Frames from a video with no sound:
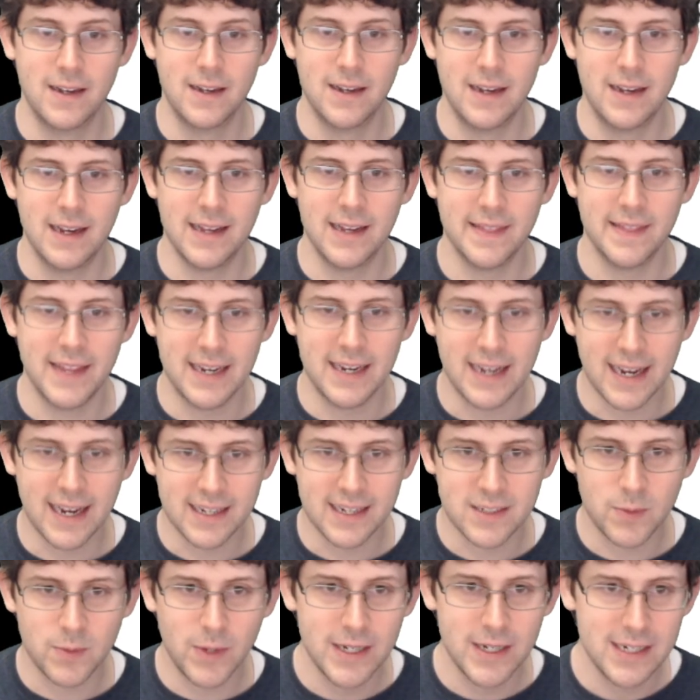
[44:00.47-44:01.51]
And then
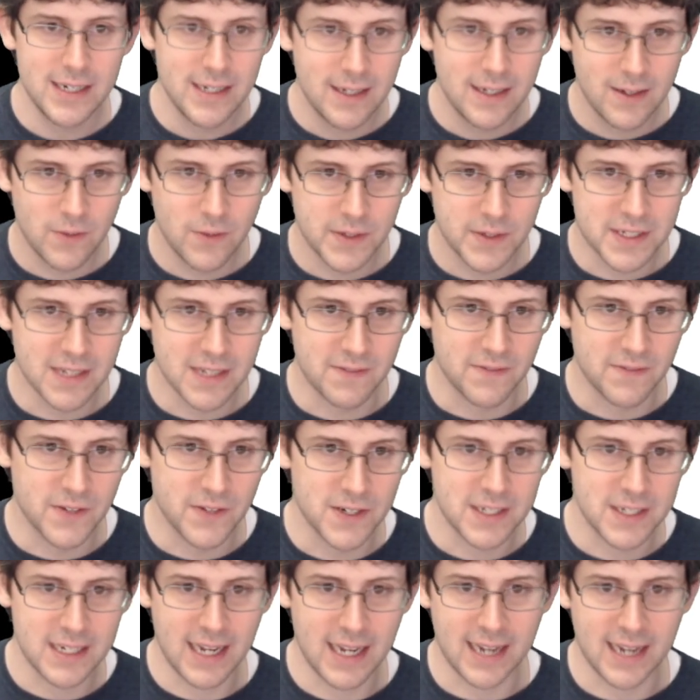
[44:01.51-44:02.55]
x1 was the
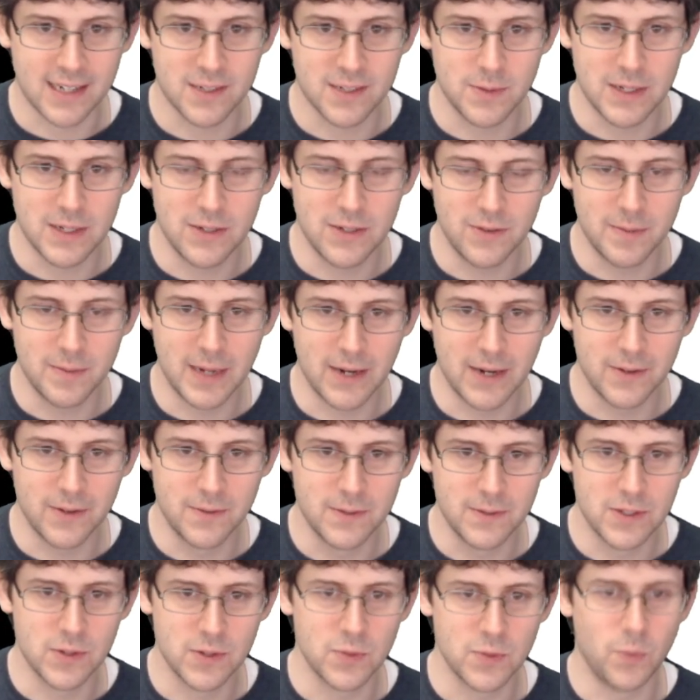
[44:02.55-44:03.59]
first x we knew about,
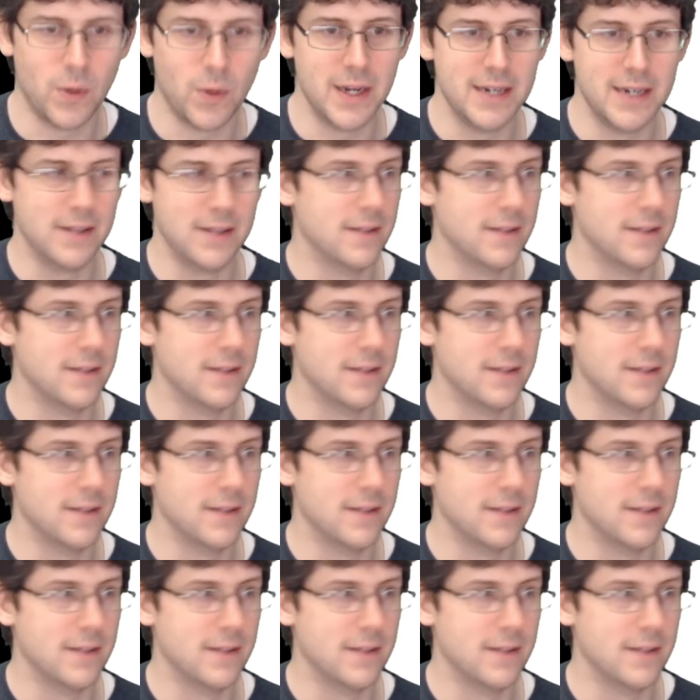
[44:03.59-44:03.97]
which was 1.